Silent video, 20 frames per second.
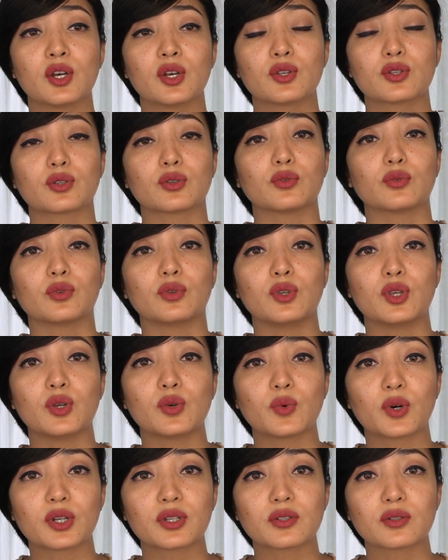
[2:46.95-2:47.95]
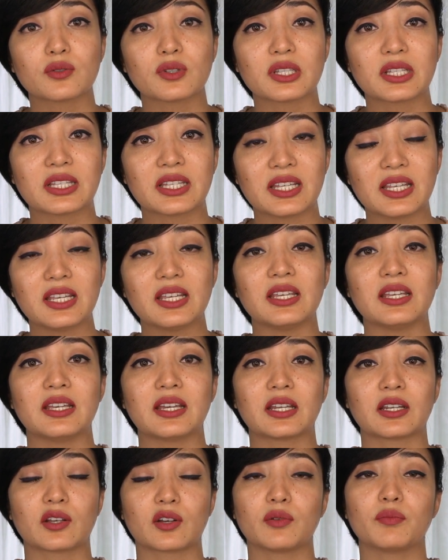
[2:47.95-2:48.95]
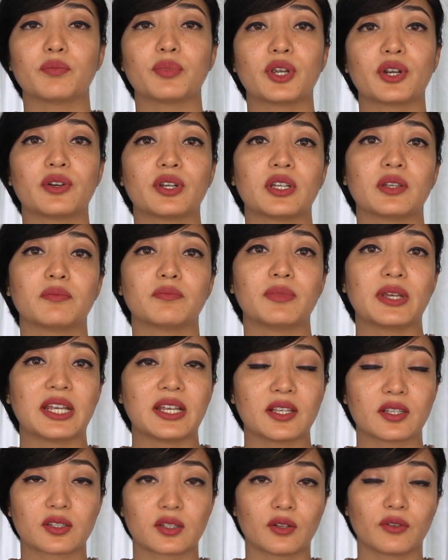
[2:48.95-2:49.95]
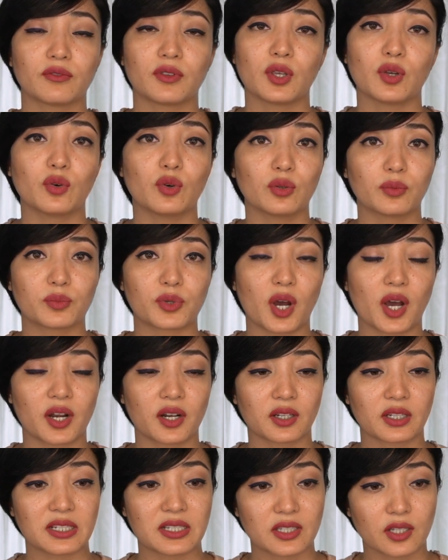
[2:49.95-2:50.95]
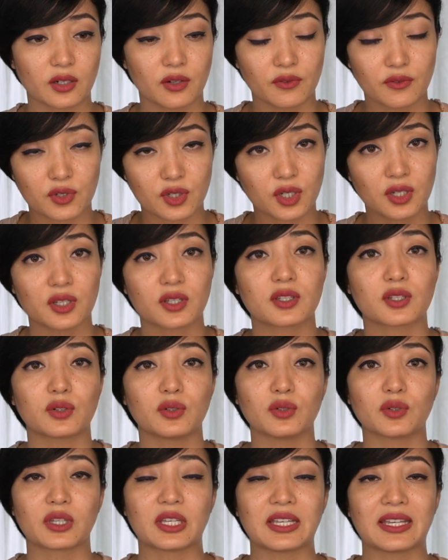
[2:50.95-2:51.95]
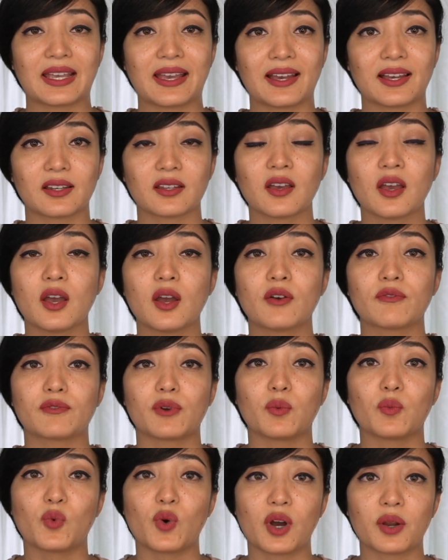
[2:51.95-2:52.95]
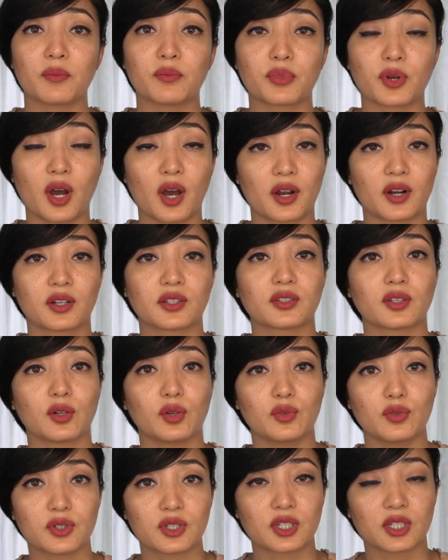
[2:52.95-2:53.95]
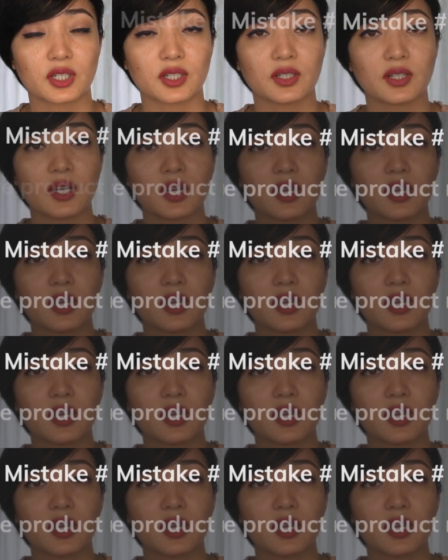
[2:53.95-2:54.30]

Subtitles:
So you want to see and compare in based of the whole product instead of just looking at from one product solution.